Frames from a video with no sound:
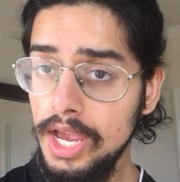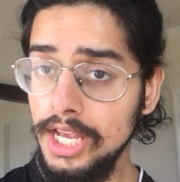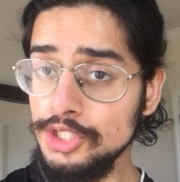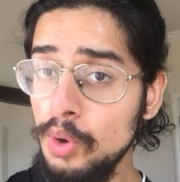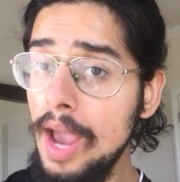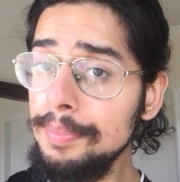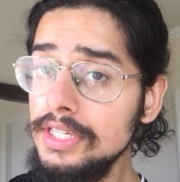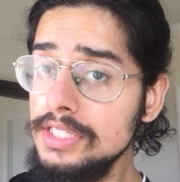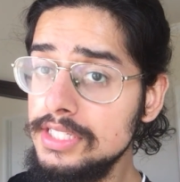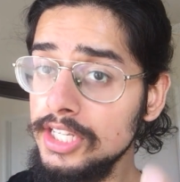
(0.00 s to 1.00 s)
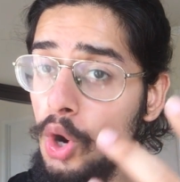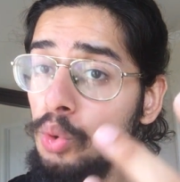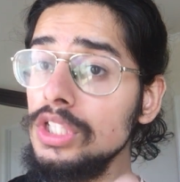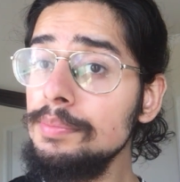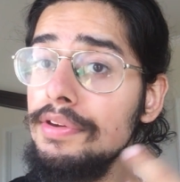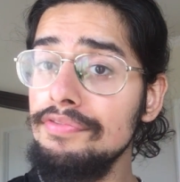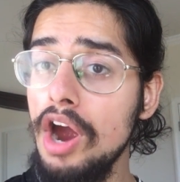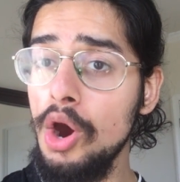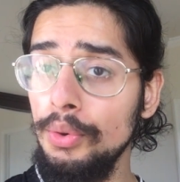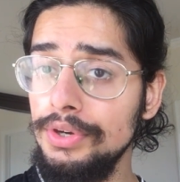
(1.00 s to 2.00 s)
And so happiness can only be
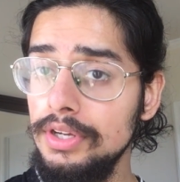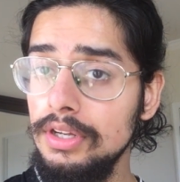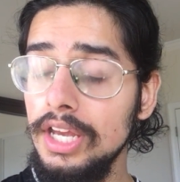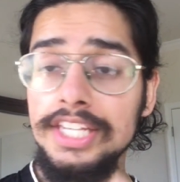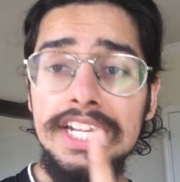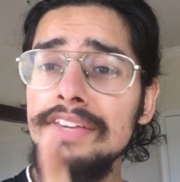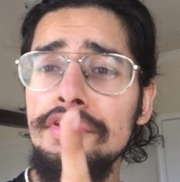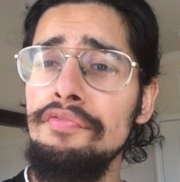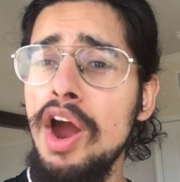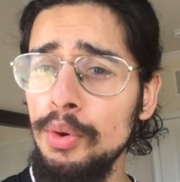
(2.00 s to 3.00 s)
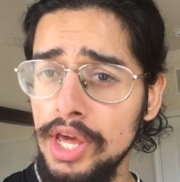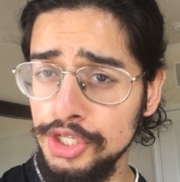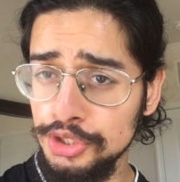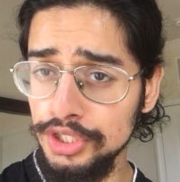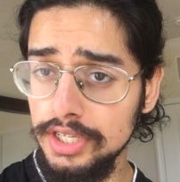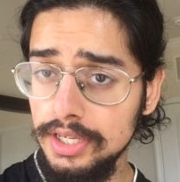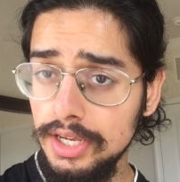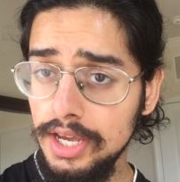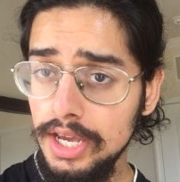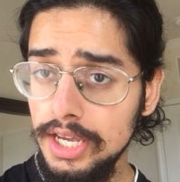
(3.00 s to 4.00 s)
found. It's not even found, actually.
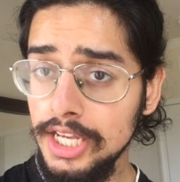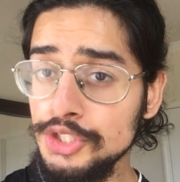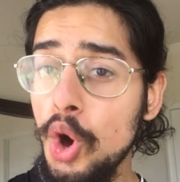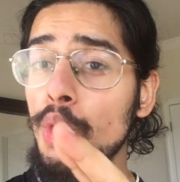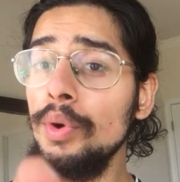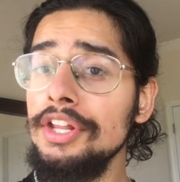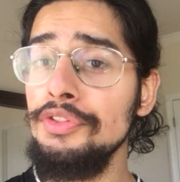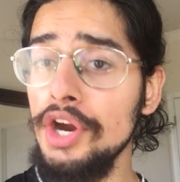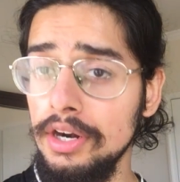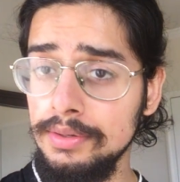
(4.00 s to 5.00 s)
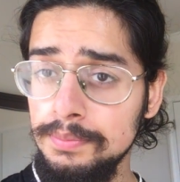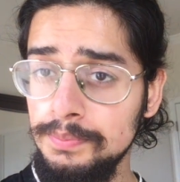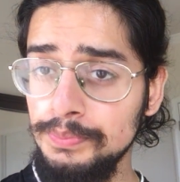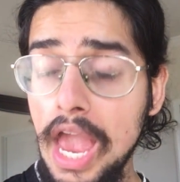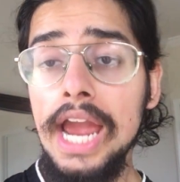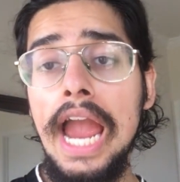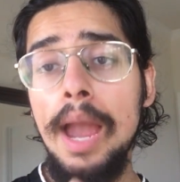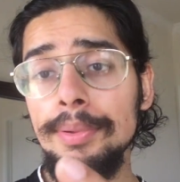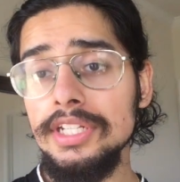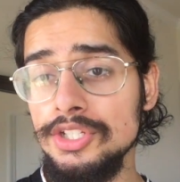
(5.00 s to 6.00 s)
It's already there.
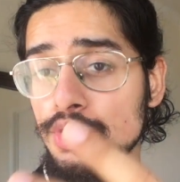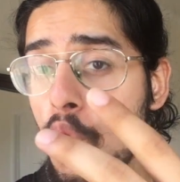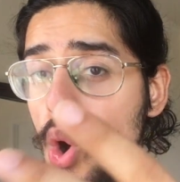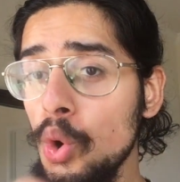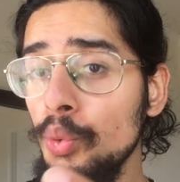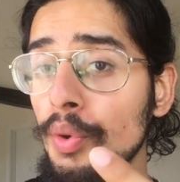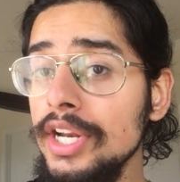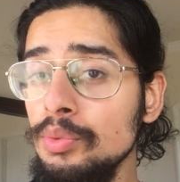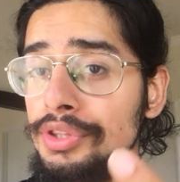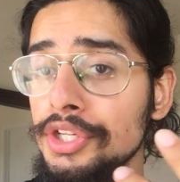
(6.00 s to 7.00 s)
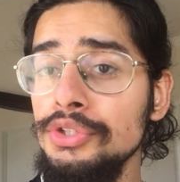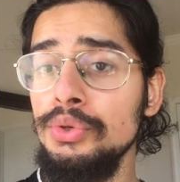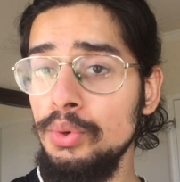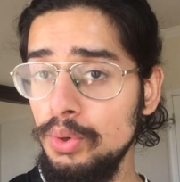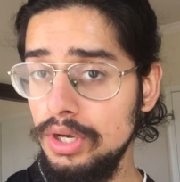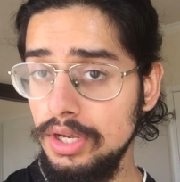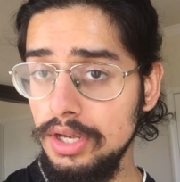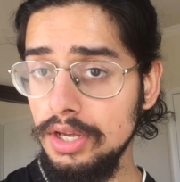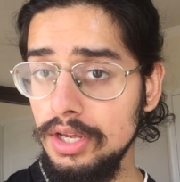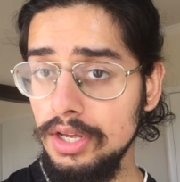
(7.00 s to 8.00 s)
Happiness is already within you.
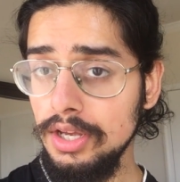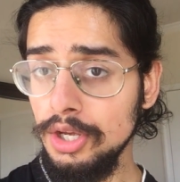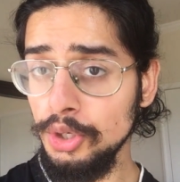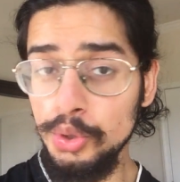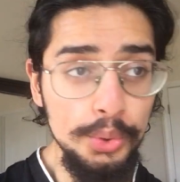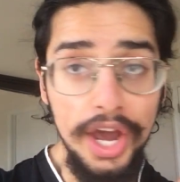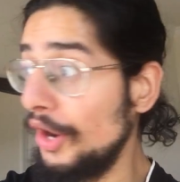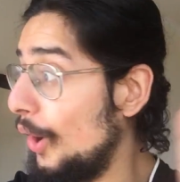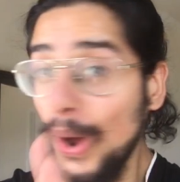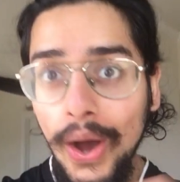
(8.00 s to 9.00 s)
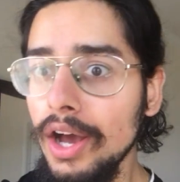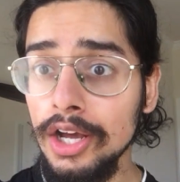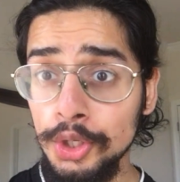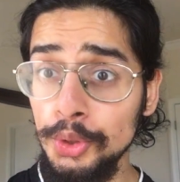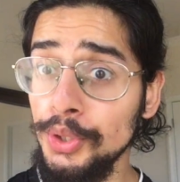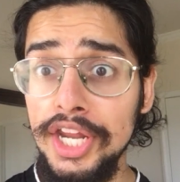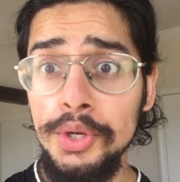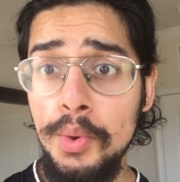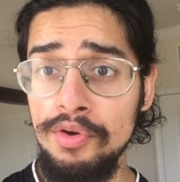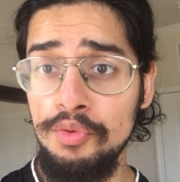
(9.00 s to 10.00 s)
You don't gotta look
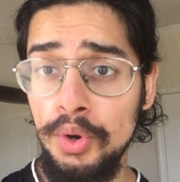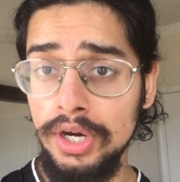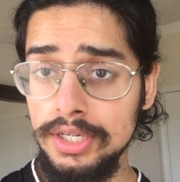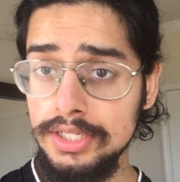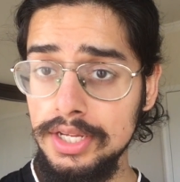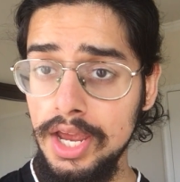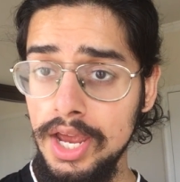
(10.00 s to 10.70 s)
anywhere for it.